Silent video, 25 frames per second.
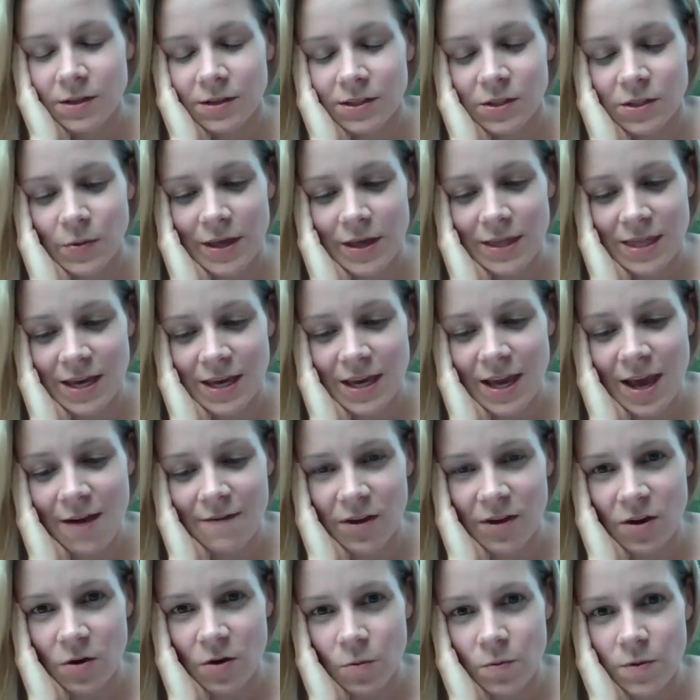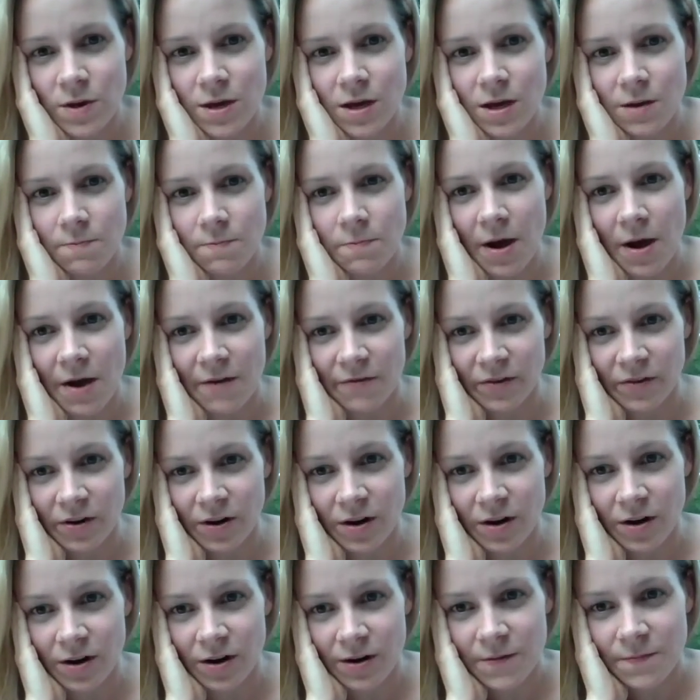So I think having a week
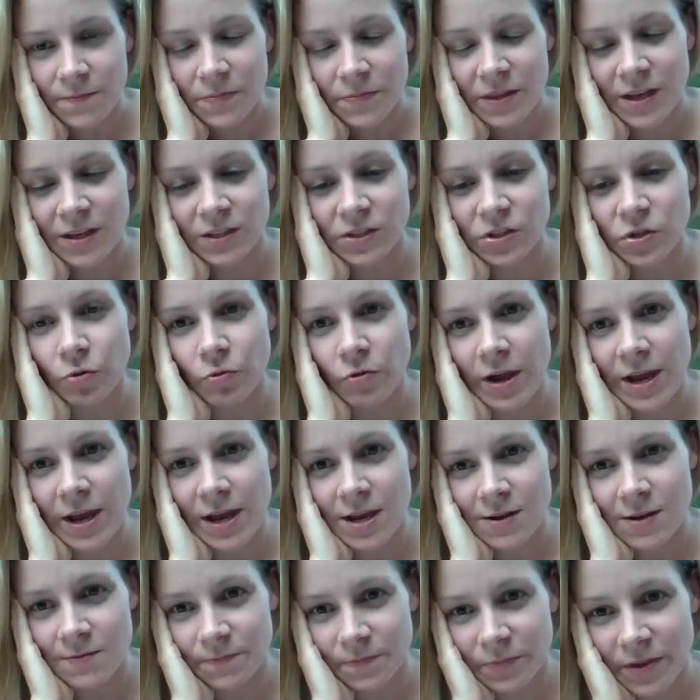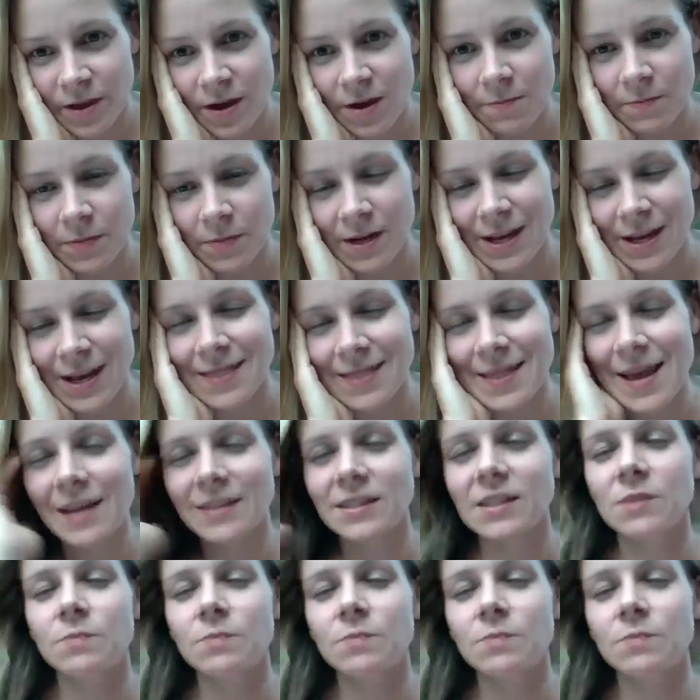buffer is great. But again, that's